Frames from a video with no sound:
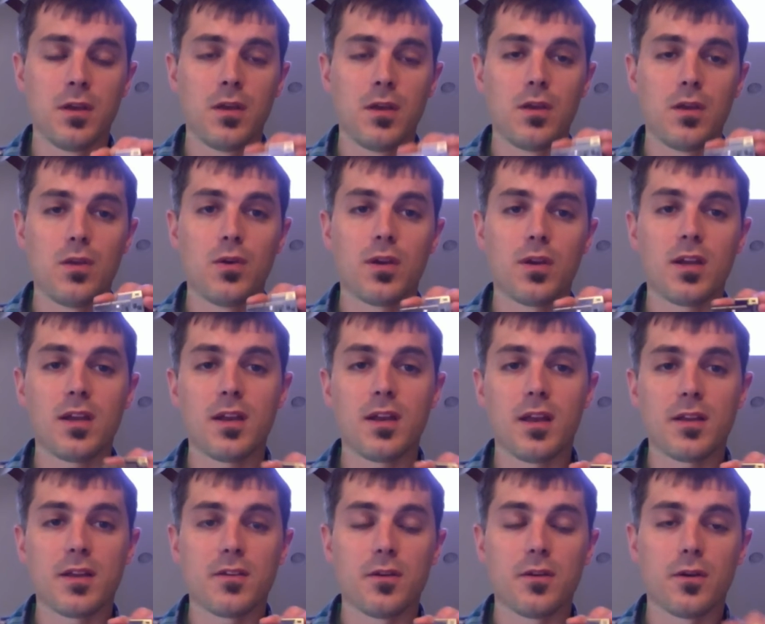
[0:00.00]
you can
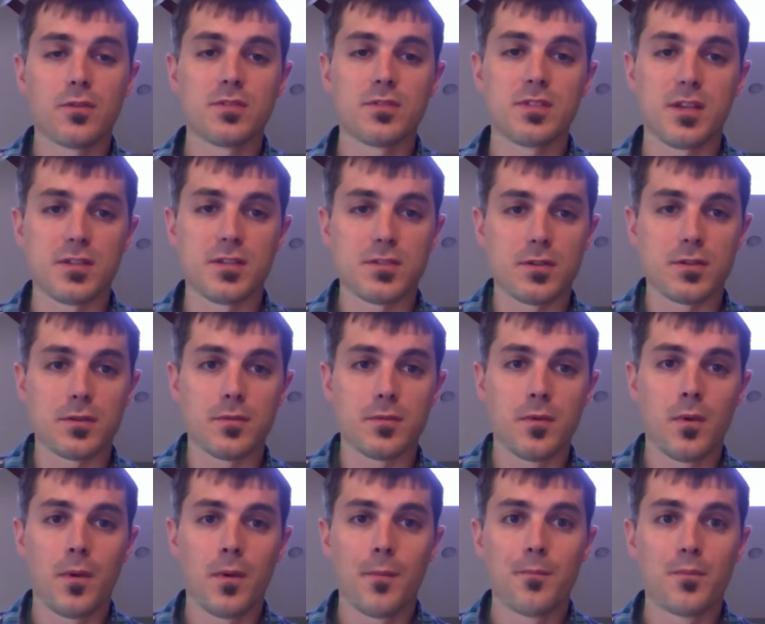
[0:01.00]
connect your own sensor,
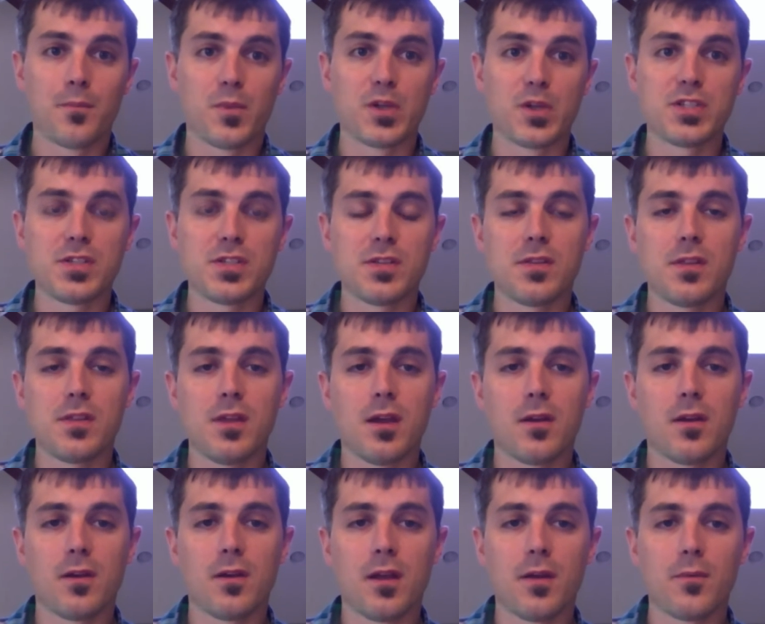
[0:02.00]
bridge it to the
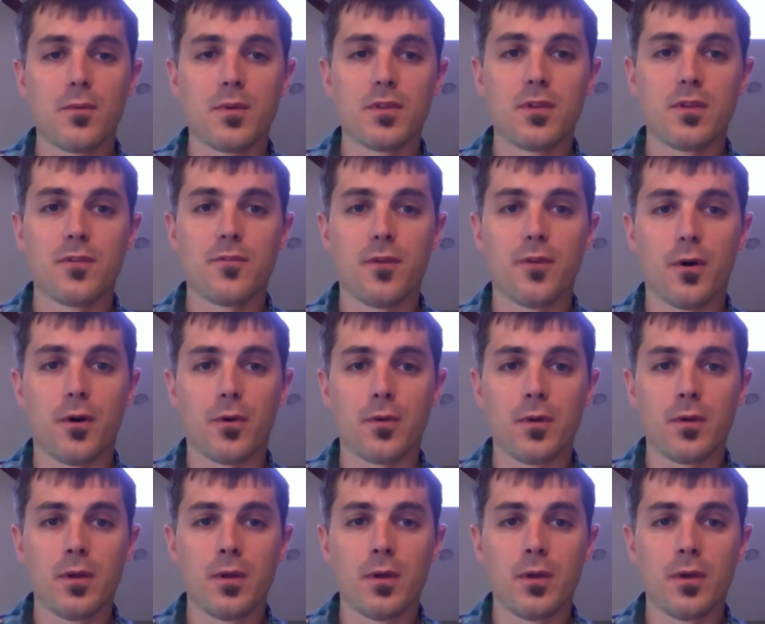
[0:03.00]
internet with your phone,